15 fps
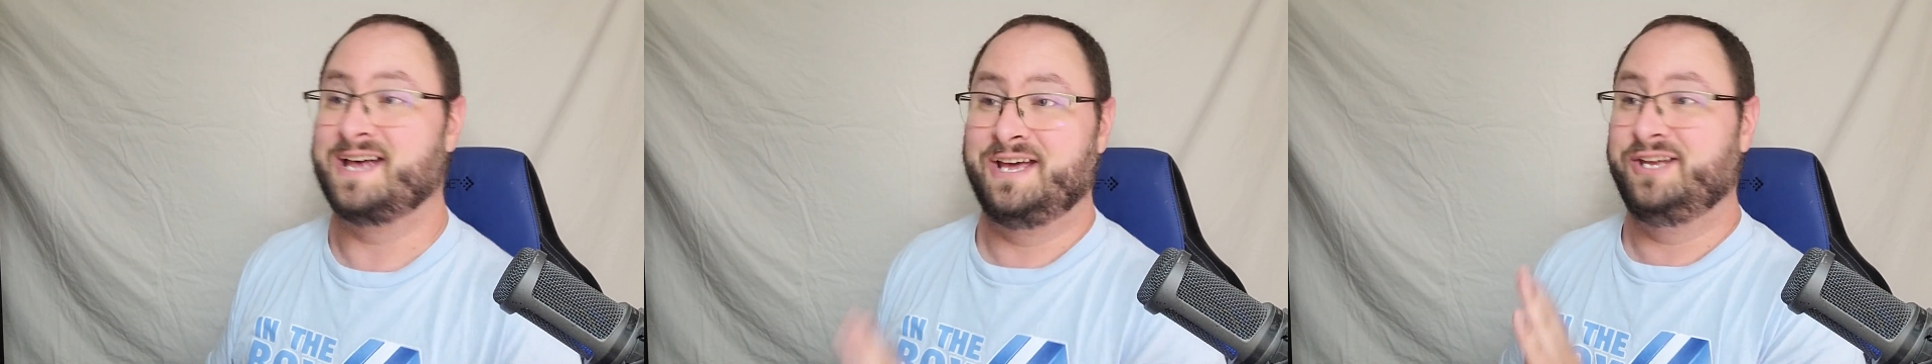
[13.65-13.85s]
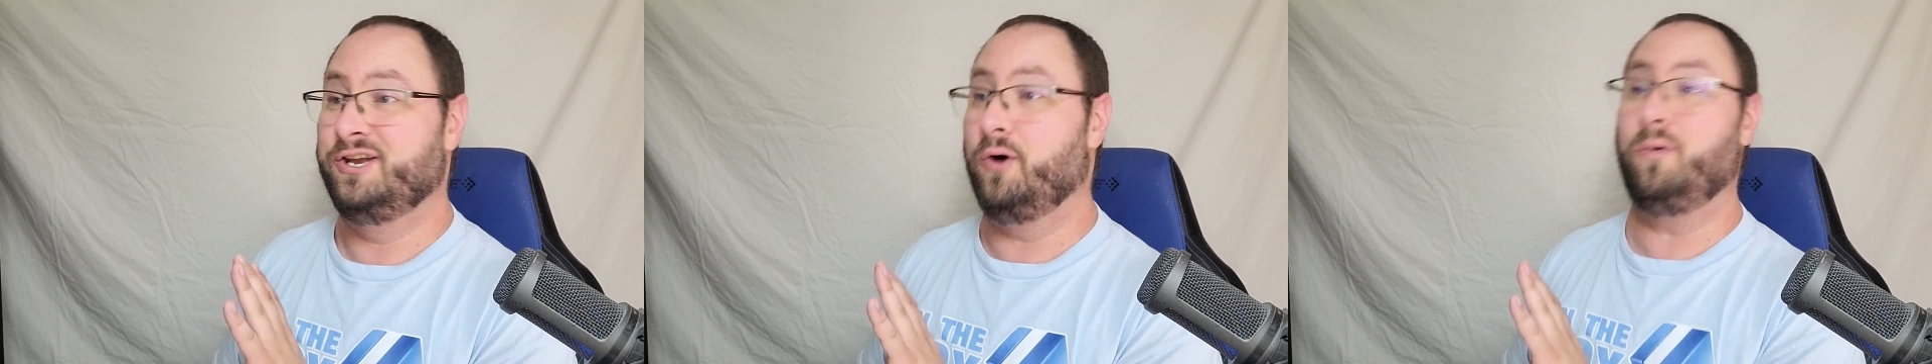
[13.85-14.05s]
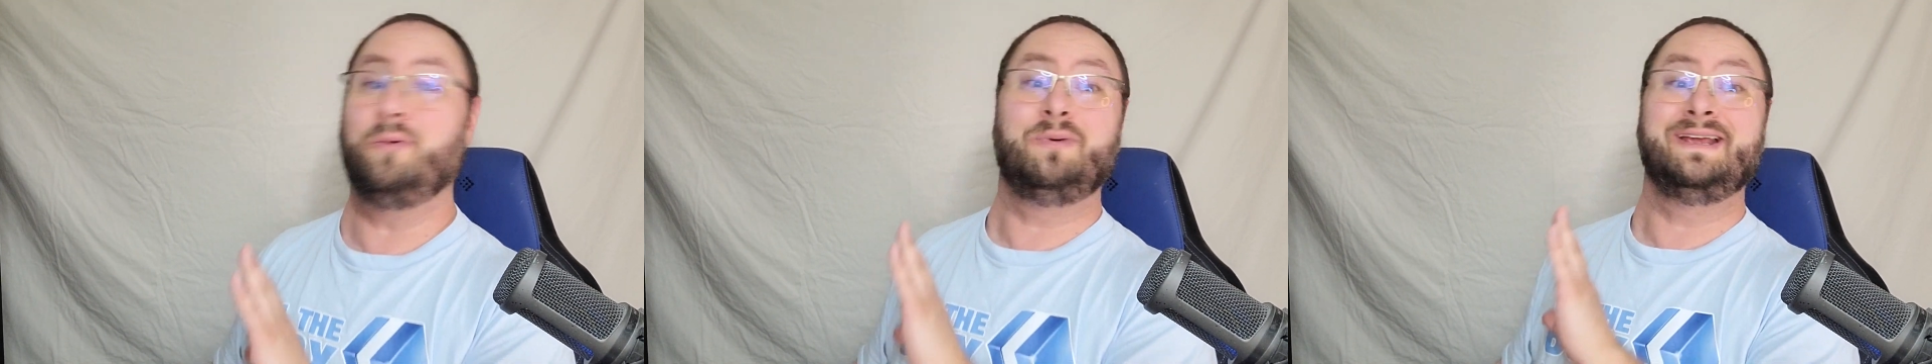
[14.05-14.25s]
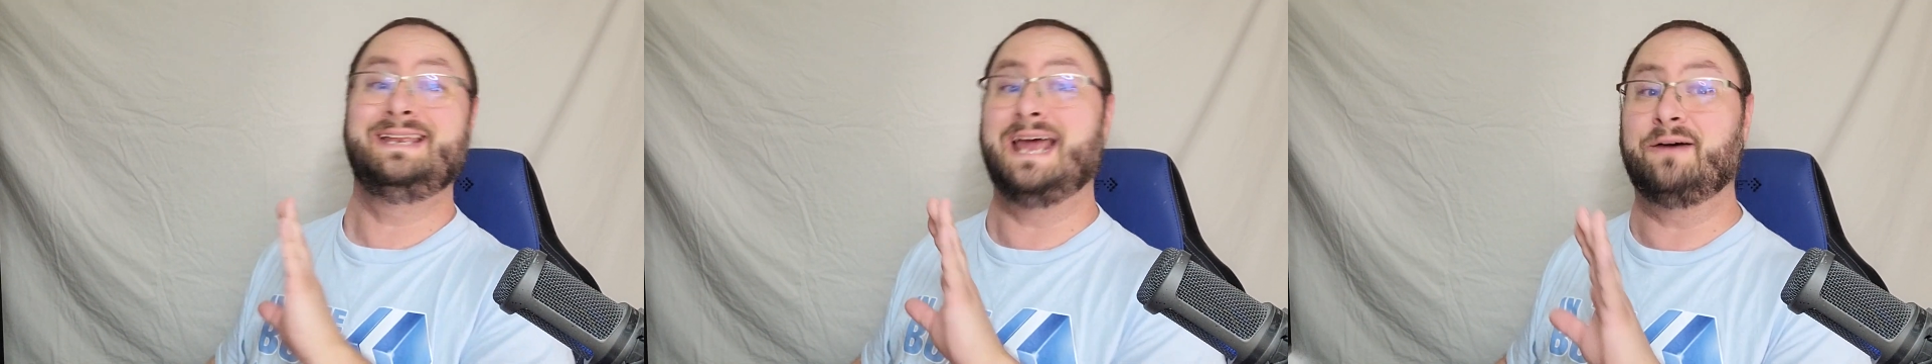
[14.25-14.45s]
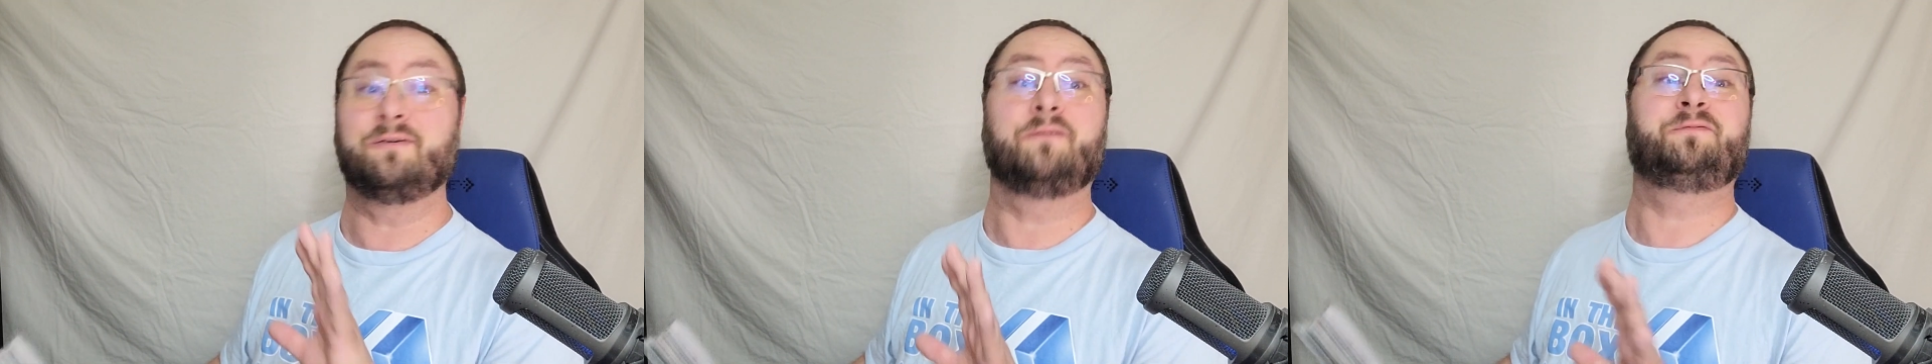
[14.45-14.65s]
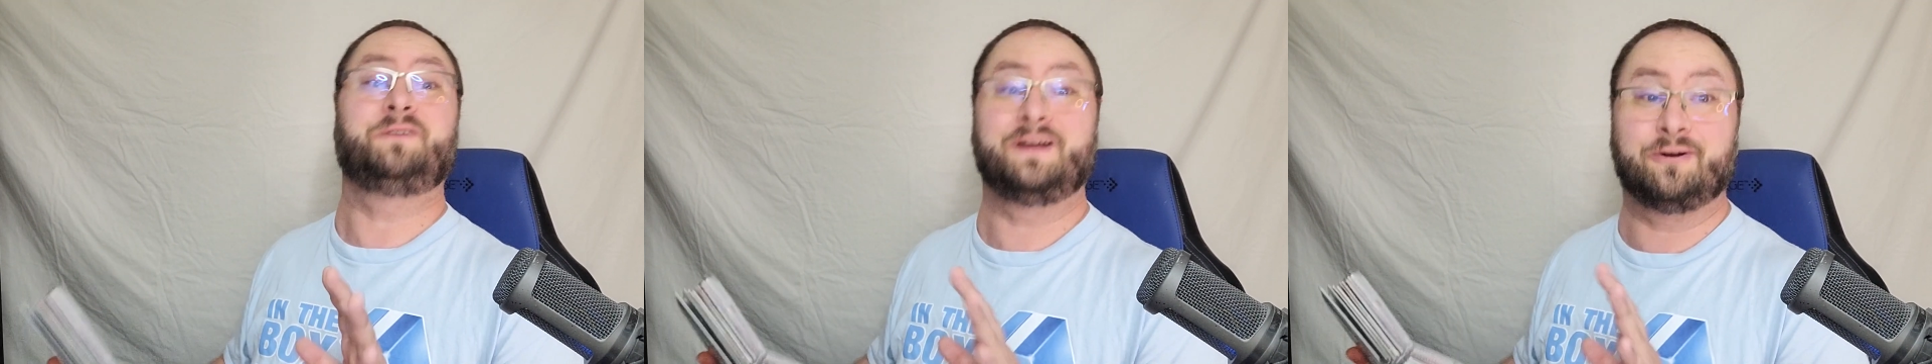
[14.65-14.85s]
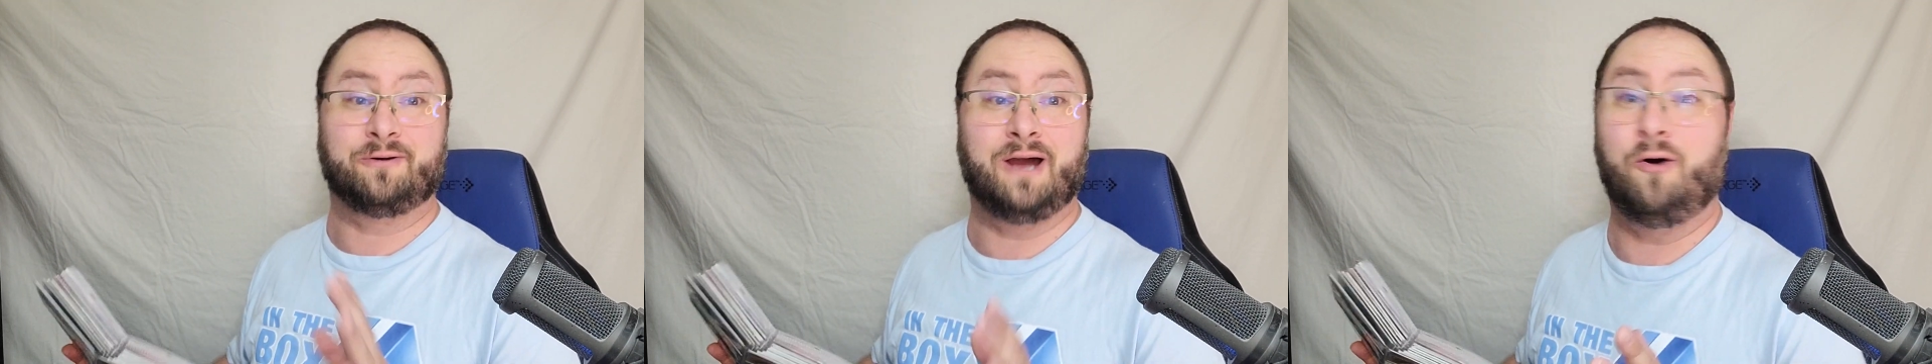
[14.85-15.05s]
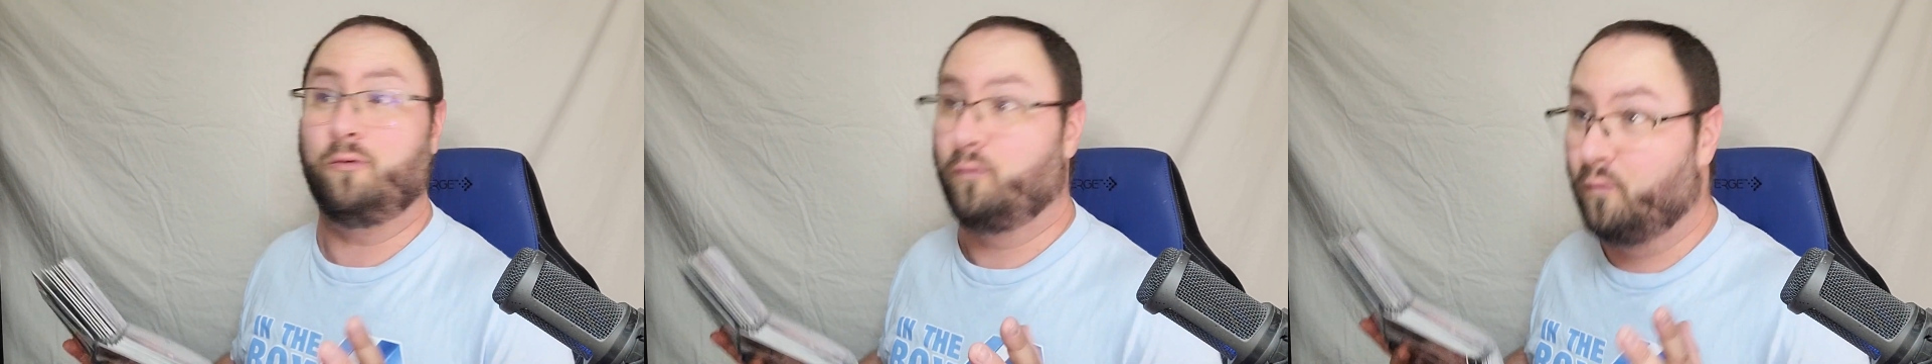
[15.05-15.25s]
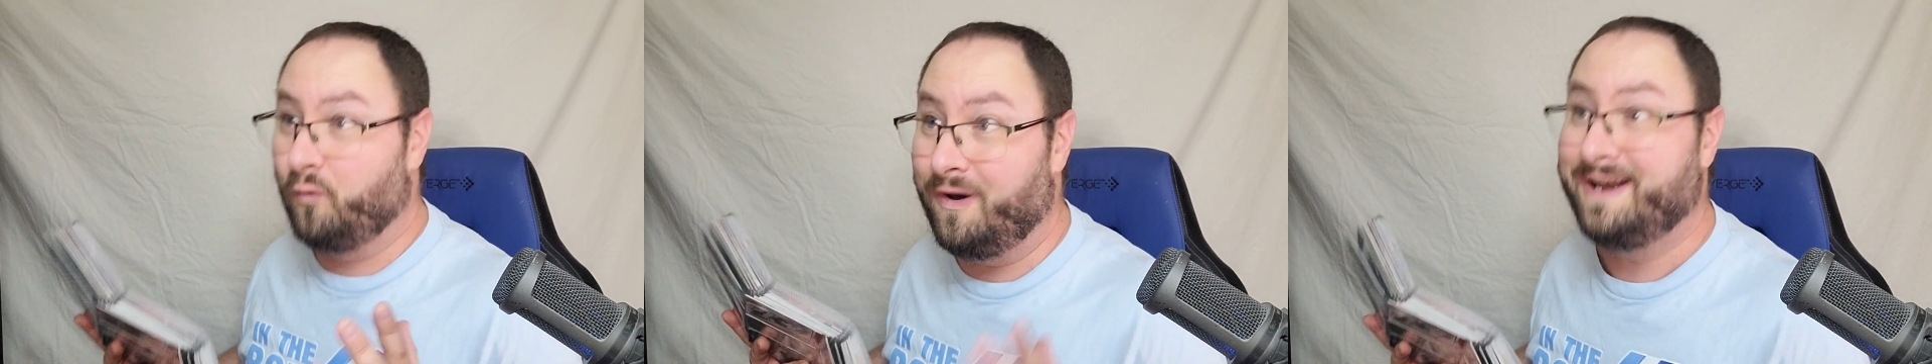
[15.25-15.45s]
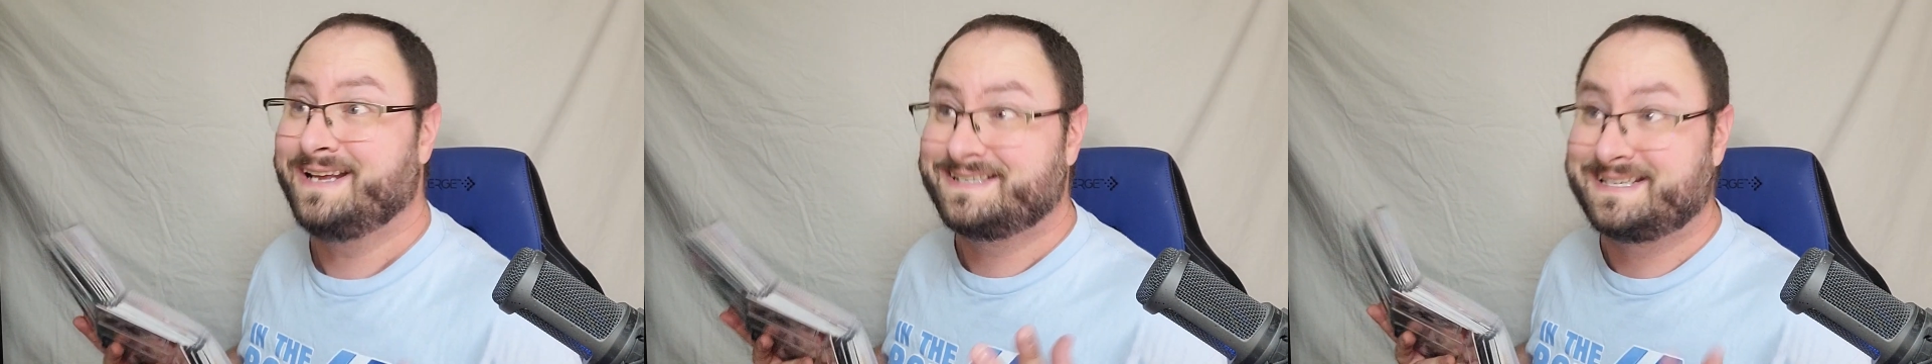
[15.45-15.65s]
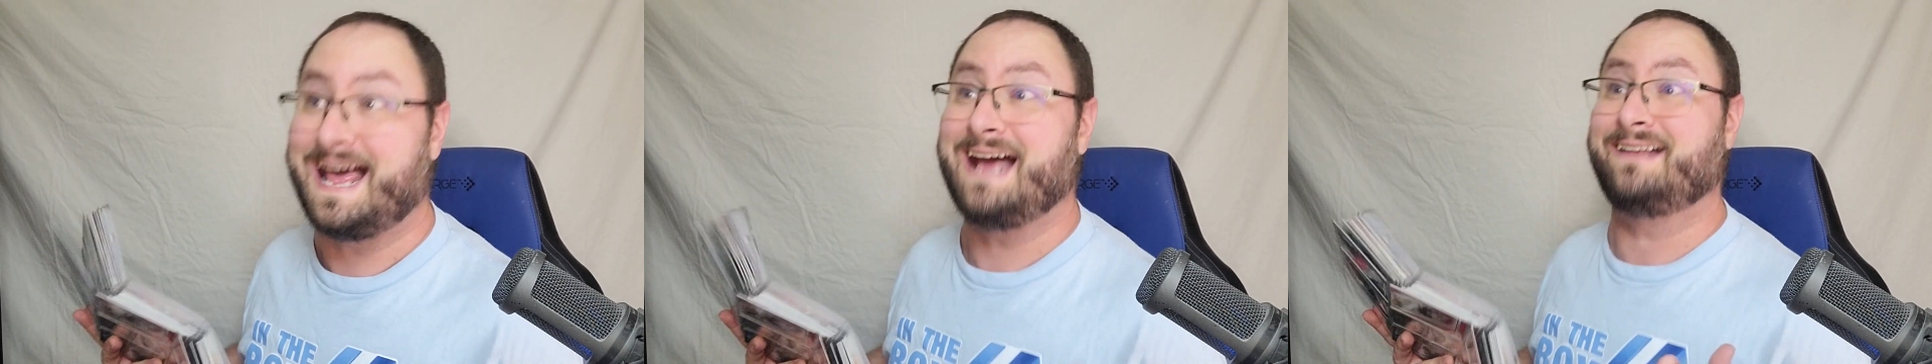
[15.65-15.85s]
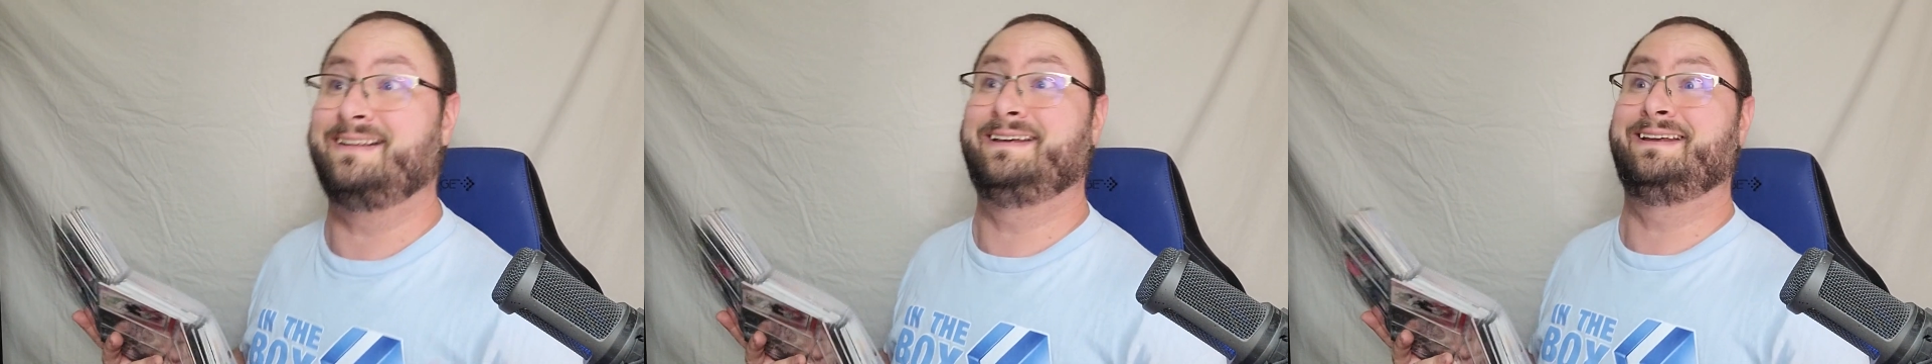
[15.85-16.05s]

you know what, we never figure out what exactly